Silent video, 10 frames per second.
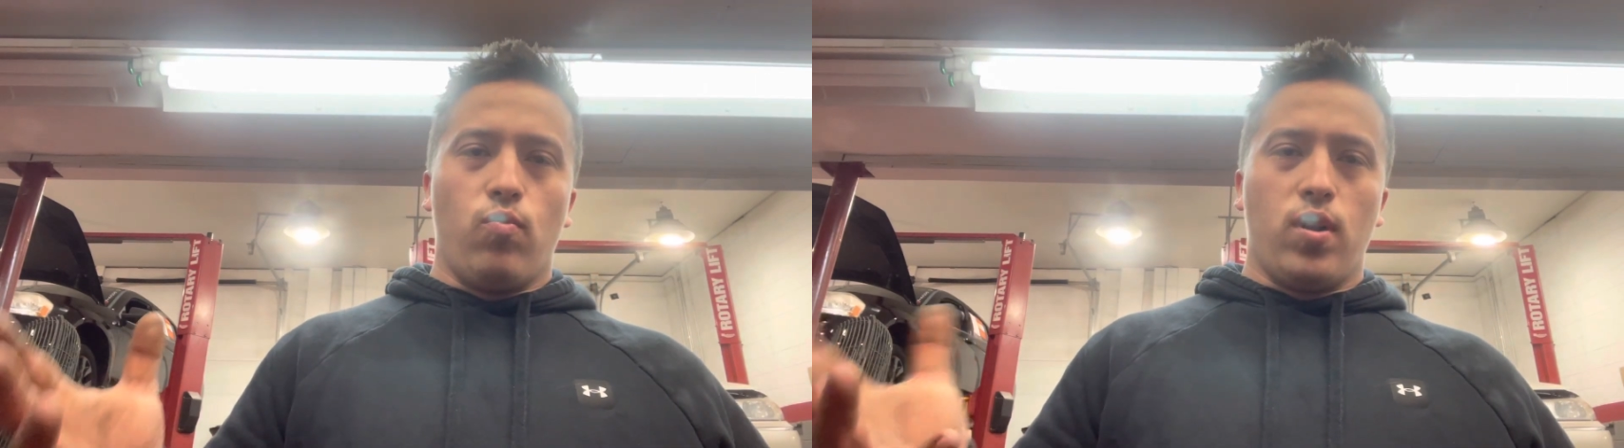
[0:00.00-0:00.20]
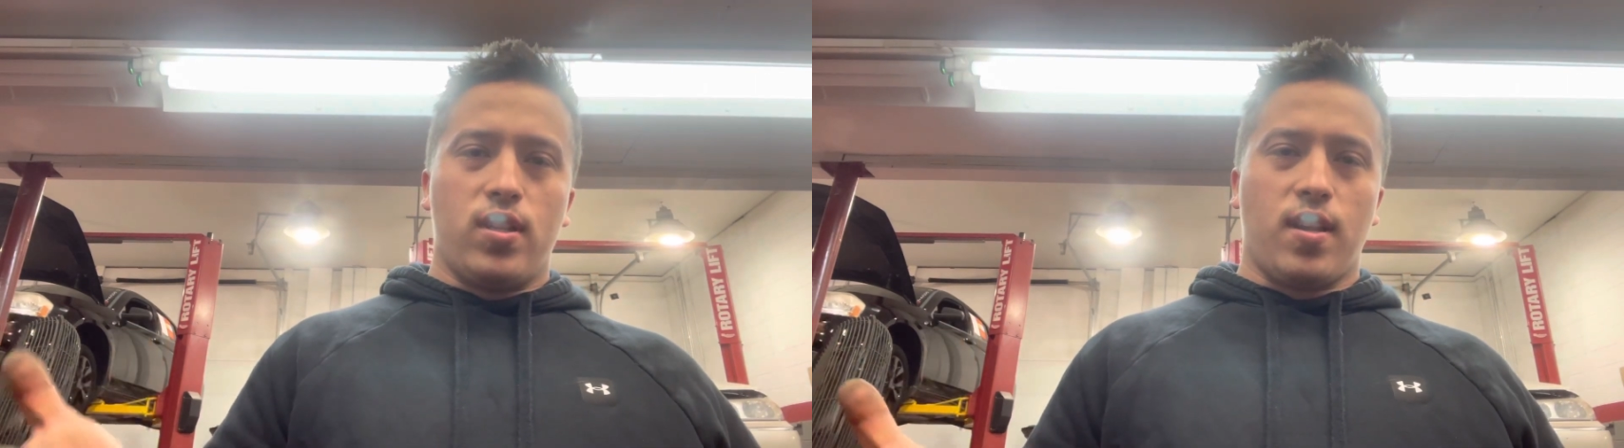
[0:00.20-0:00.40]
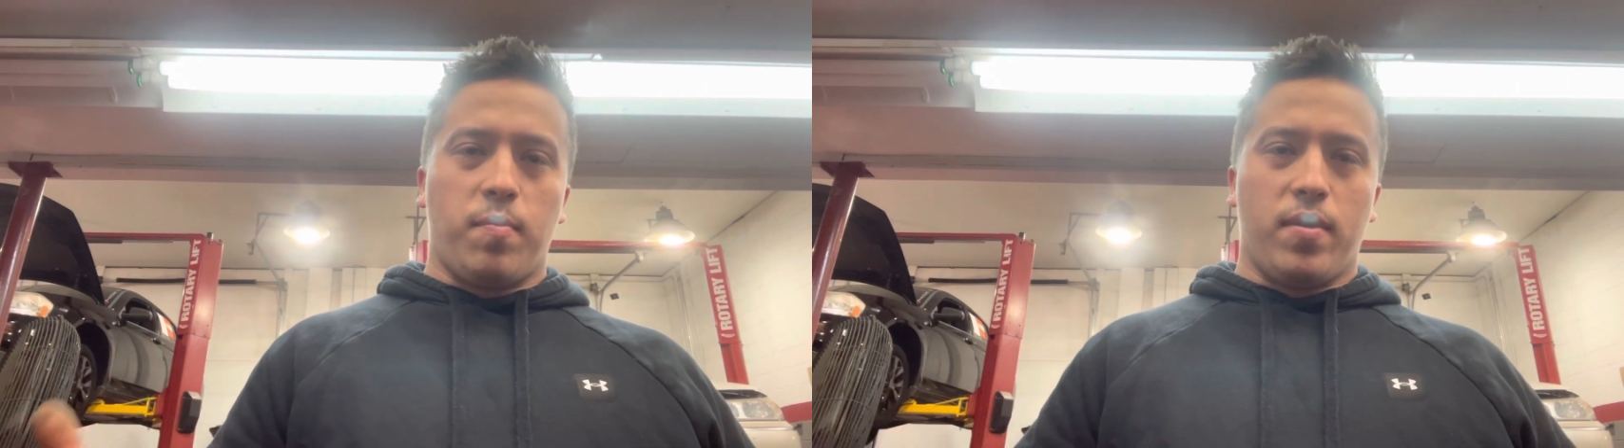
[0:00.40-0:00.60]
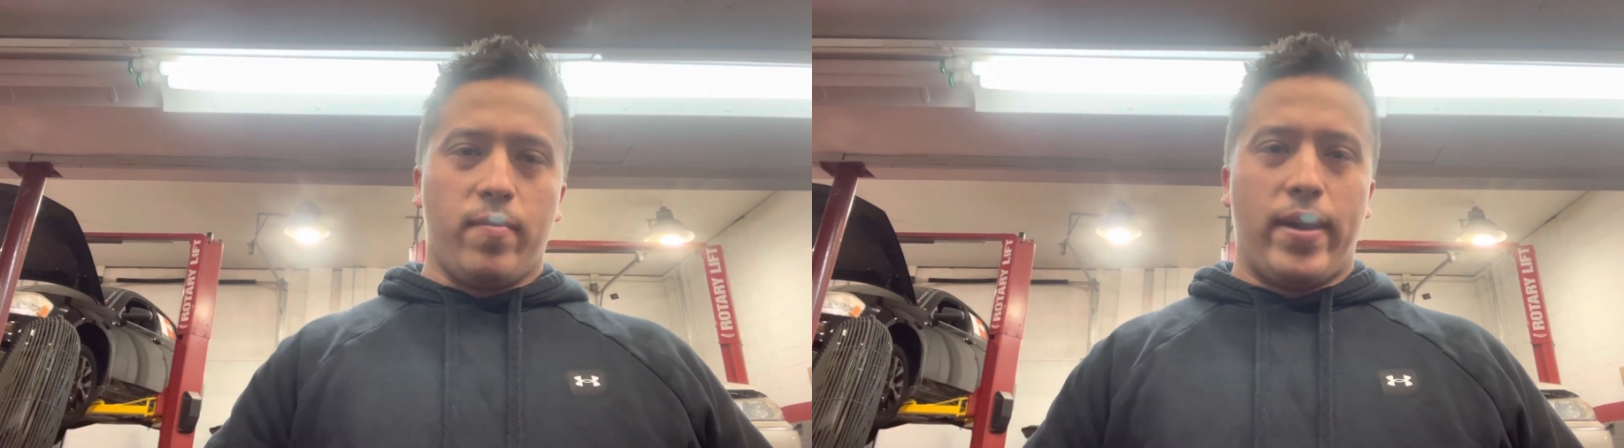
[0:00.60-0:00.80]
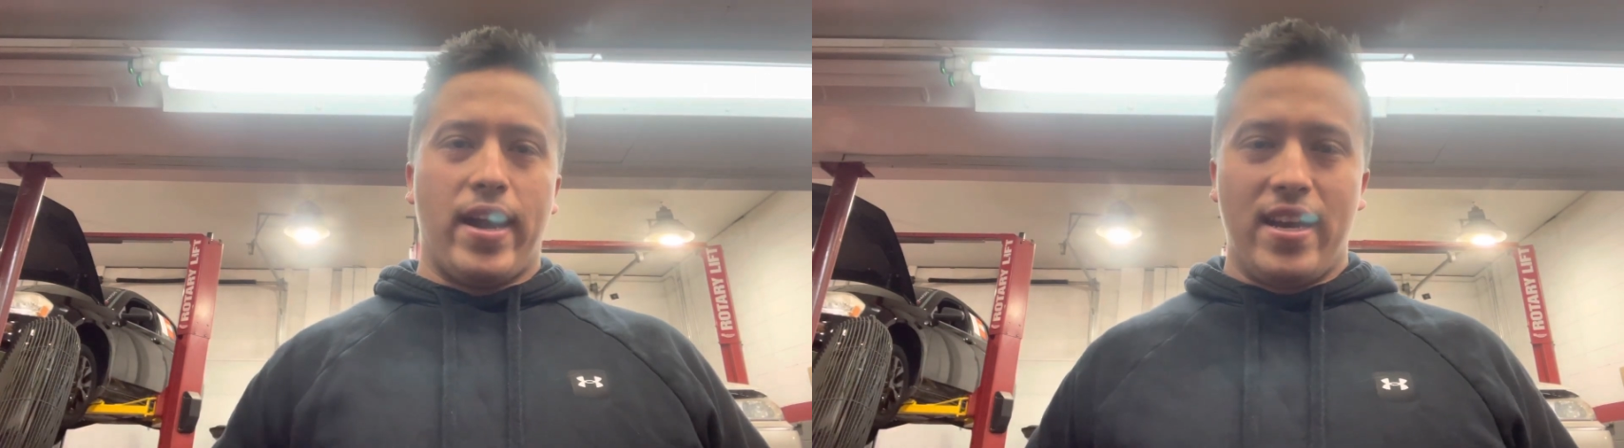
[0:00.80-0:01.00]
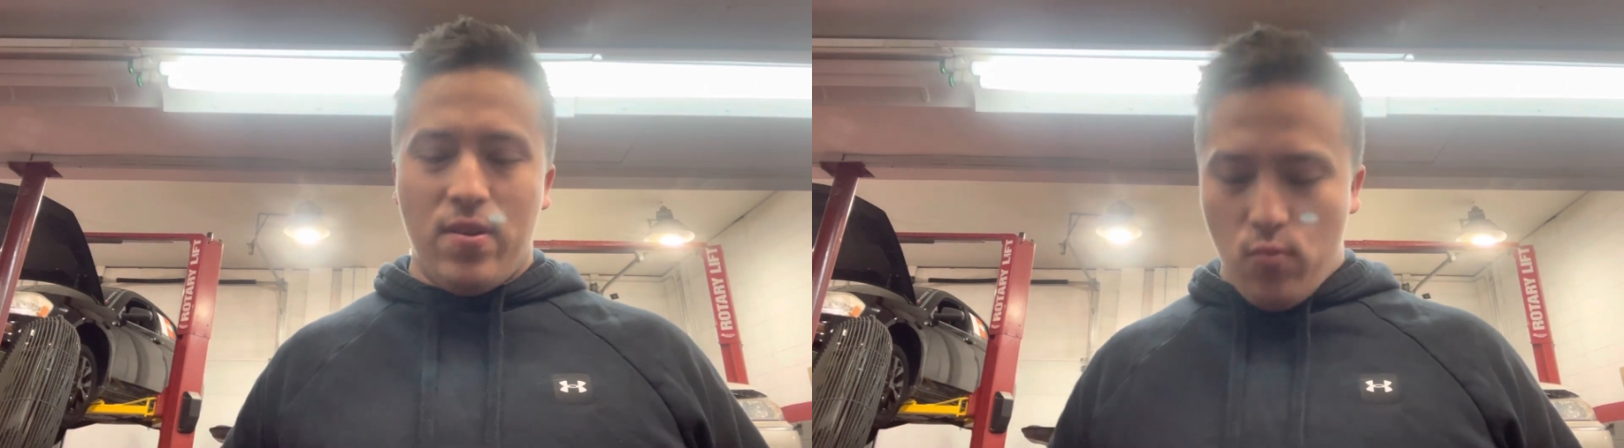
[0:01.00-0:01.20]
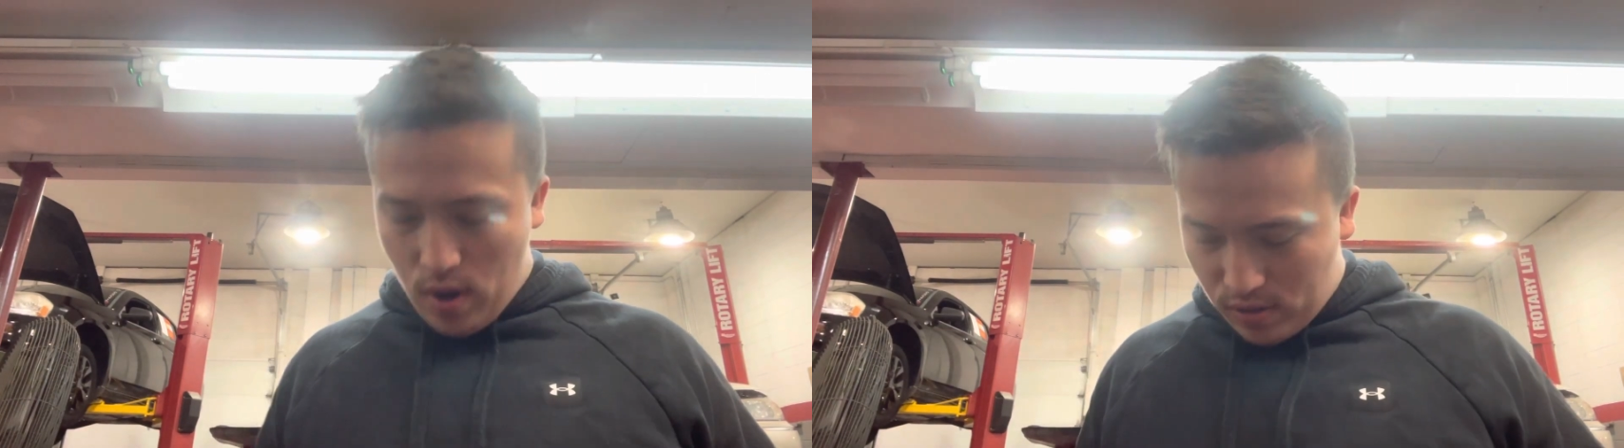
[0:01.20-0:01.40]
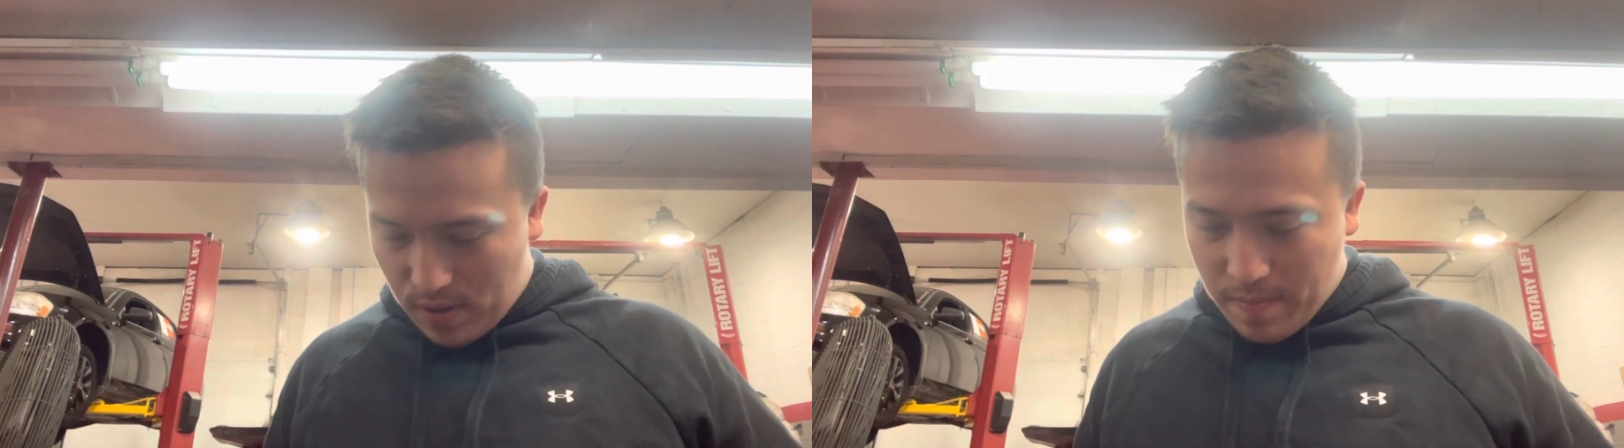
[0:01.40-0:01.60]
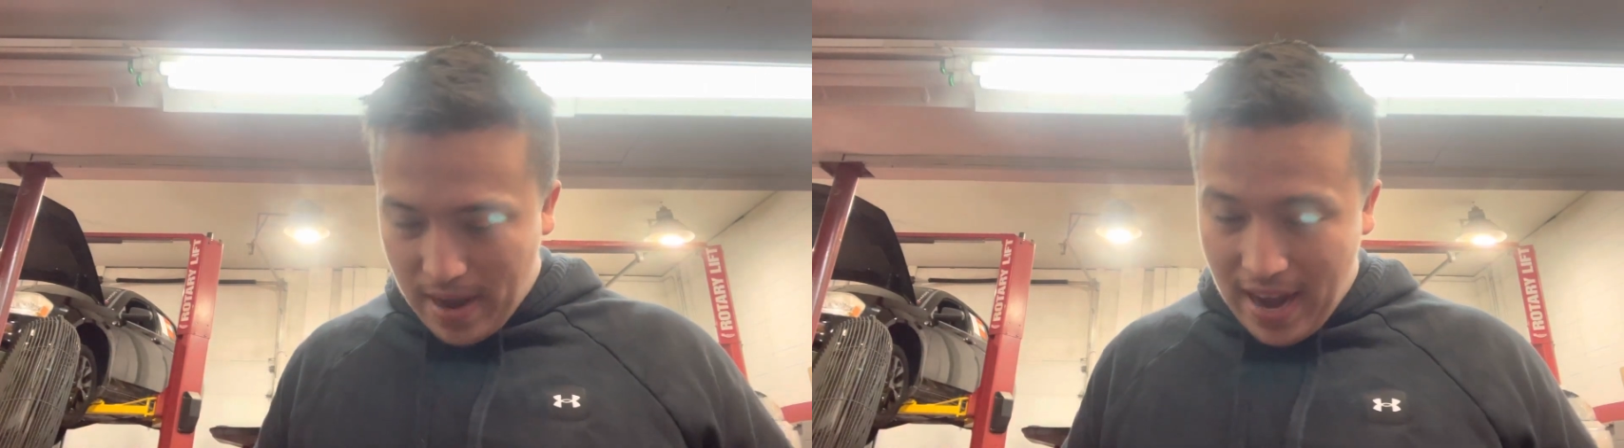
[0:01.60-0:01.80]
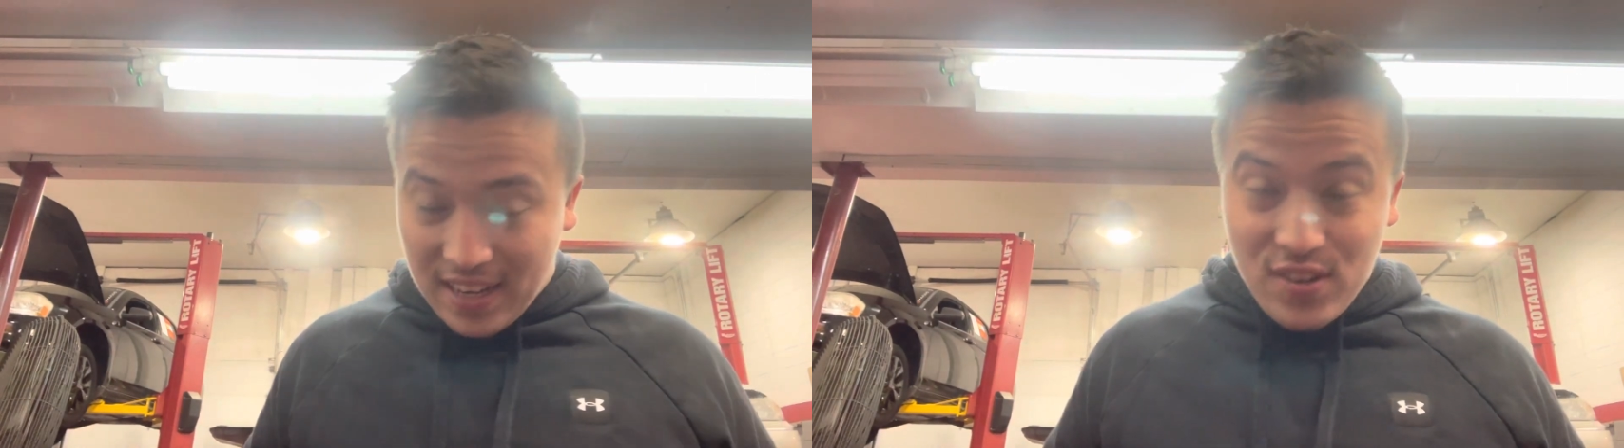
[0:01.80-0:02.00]
What's up everybody? Welcome
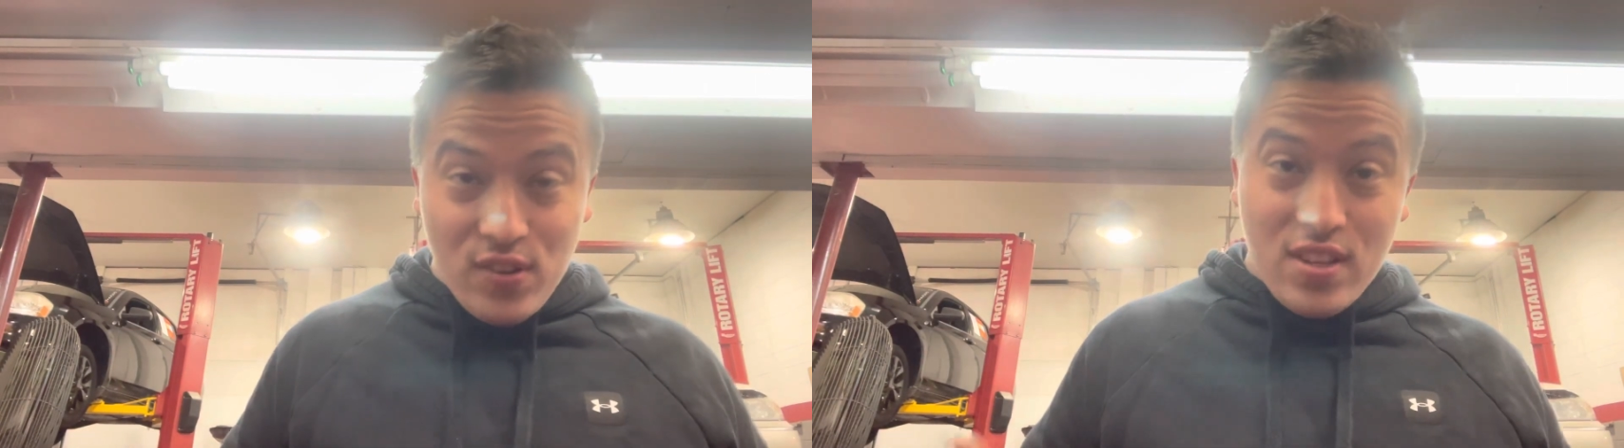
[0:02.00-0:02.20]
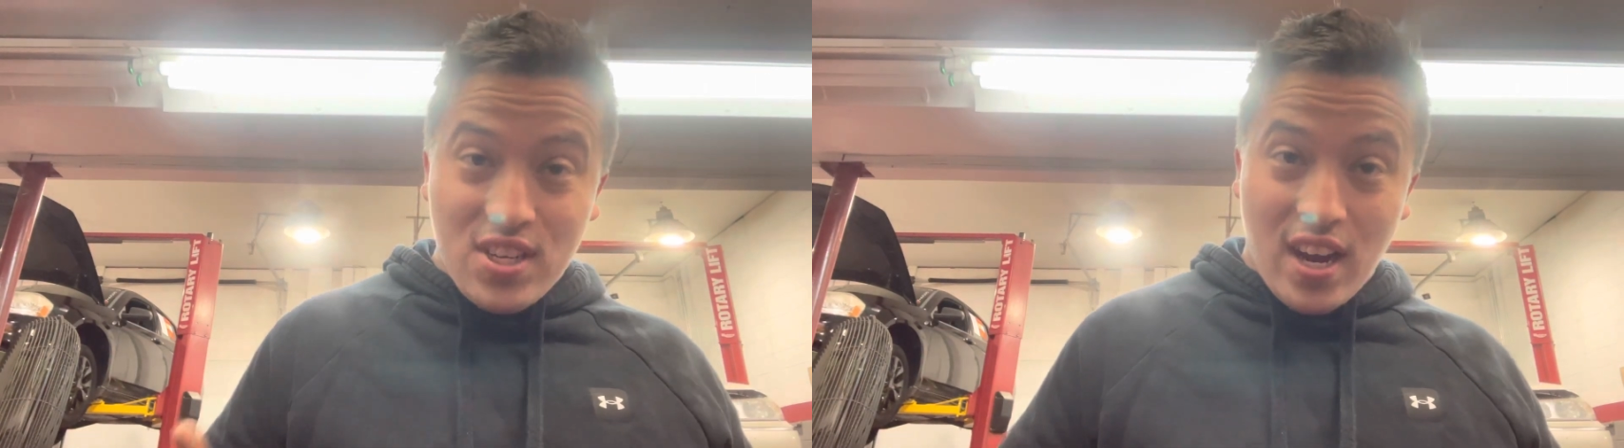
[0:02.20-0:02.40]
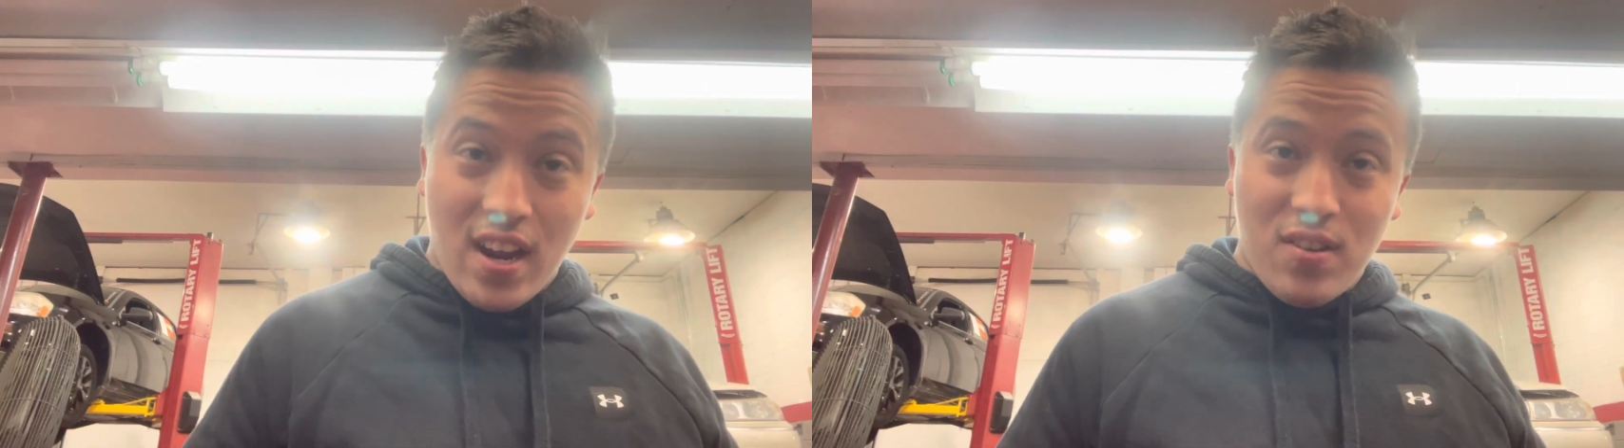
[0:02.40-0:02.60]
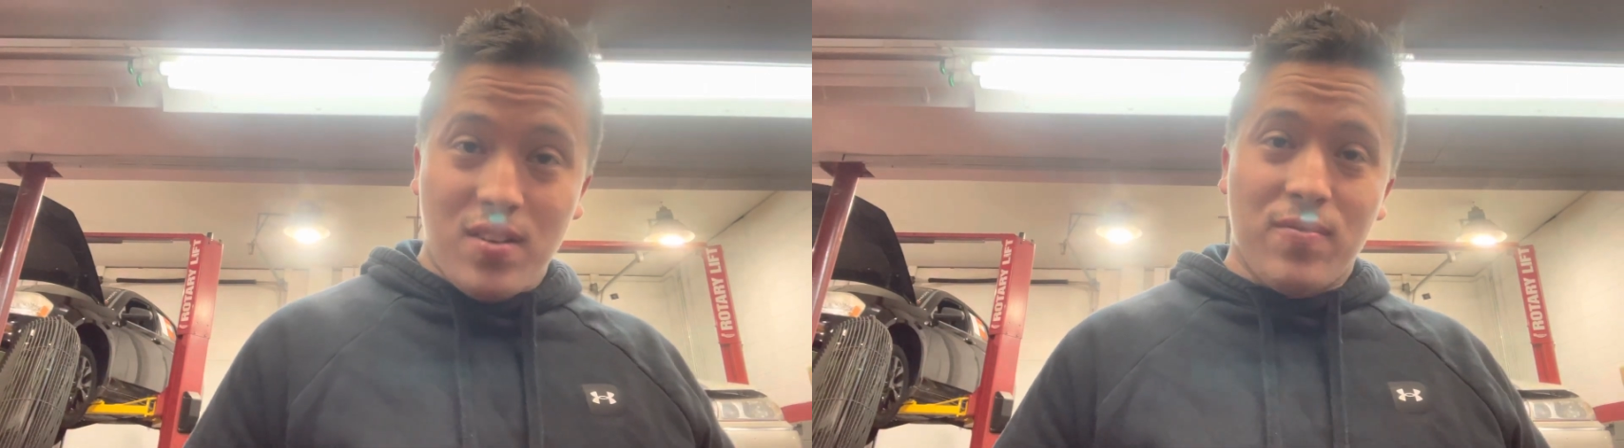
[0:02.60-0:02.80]
back to the channel.